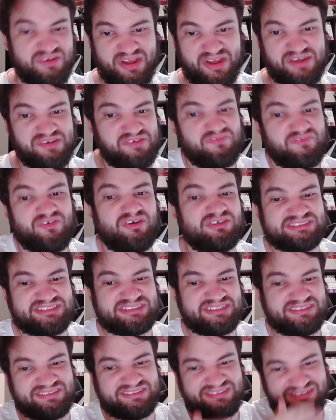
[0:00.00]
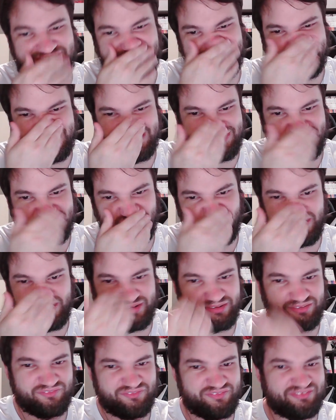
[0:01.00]
and you've all seen the like the
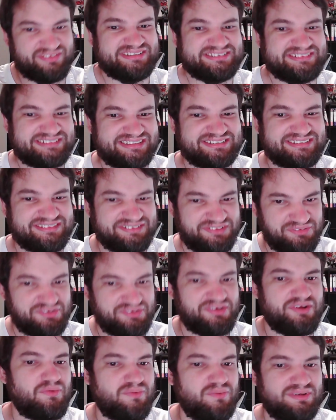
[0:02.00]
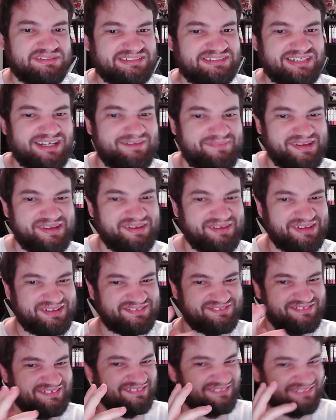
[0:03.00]
trailer for this season. You know what's coming.
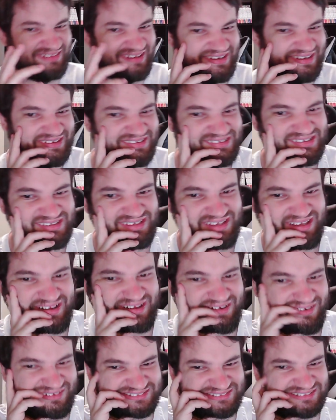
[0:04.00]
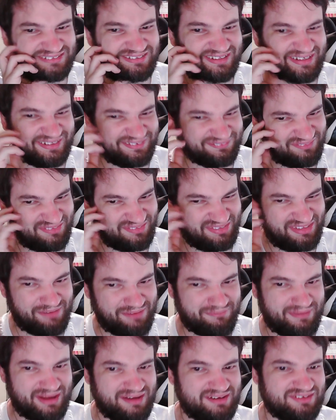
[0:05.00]
It's just like, and honestly, like, the
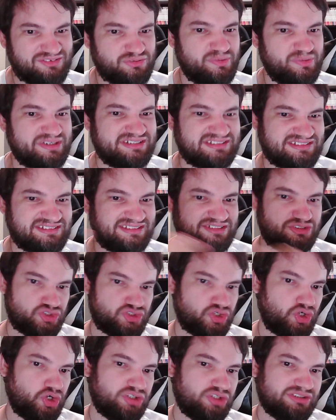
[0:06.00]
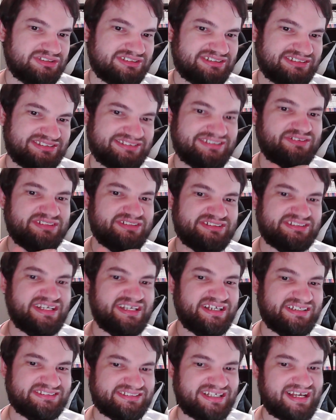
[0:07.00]
amount of twists and turns the series
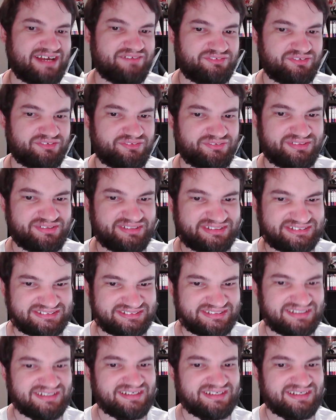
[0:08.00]
takes after this,